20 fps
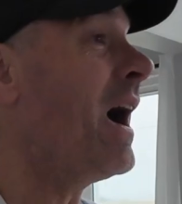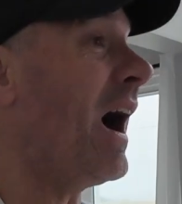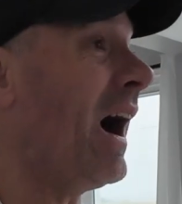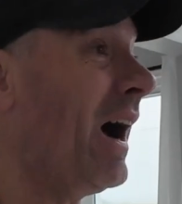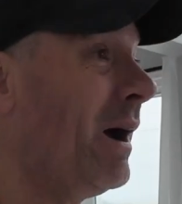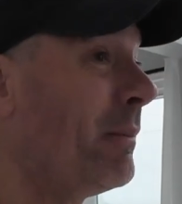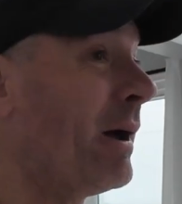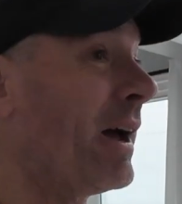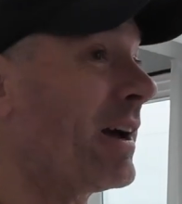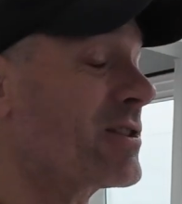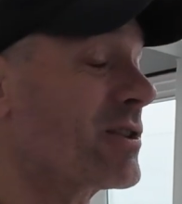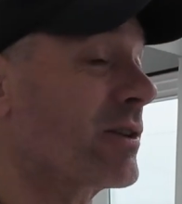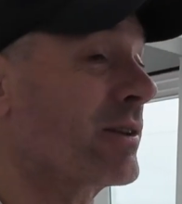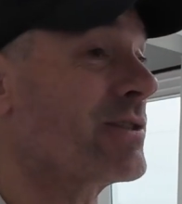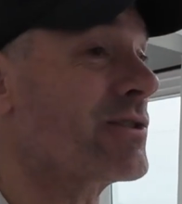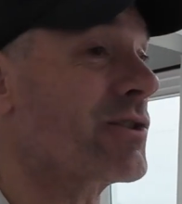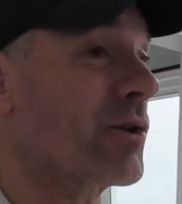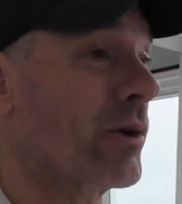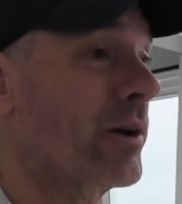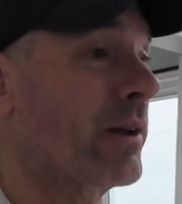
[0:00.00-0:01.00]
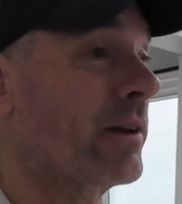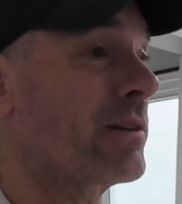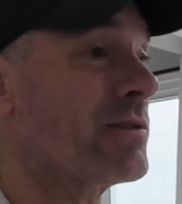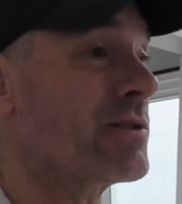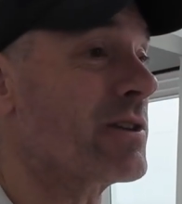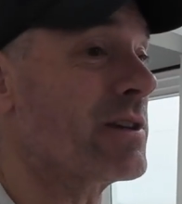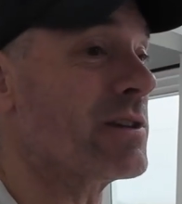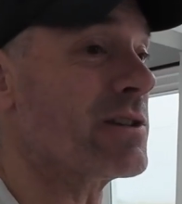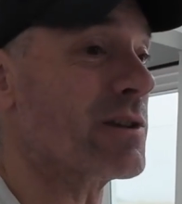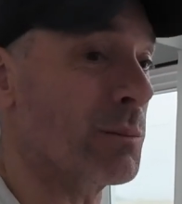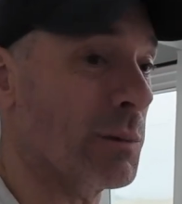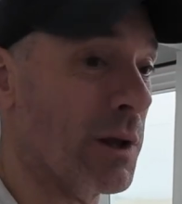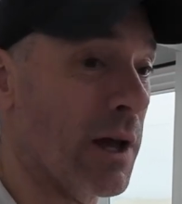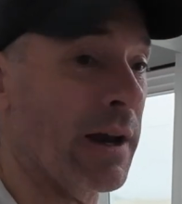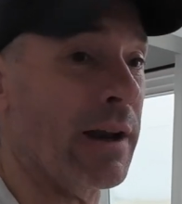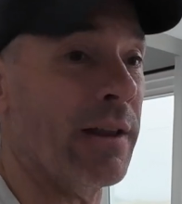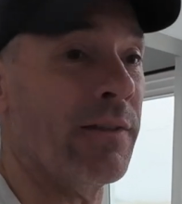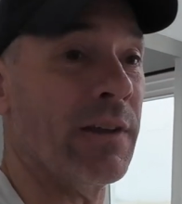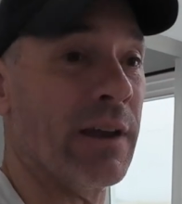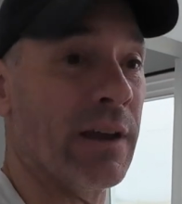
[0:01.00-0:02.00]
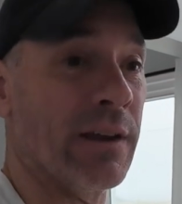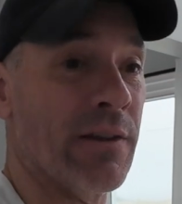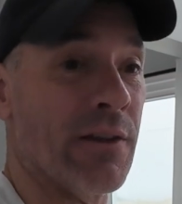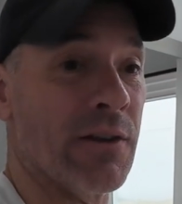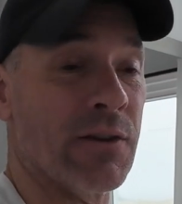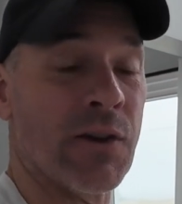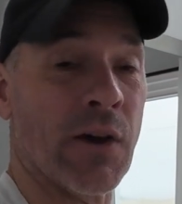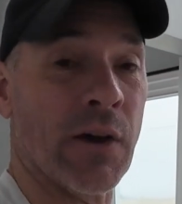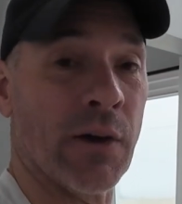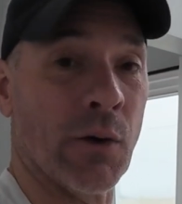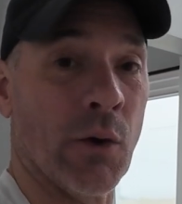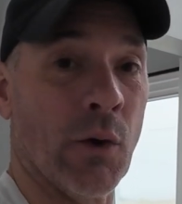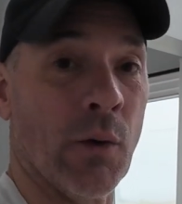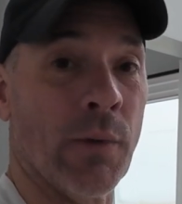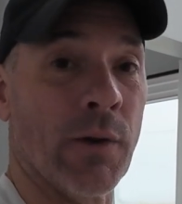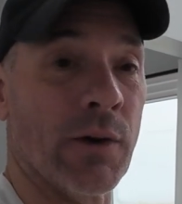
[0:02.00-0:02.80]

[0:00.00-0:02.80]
I'm actually starting to see some light at the end of the tunnel.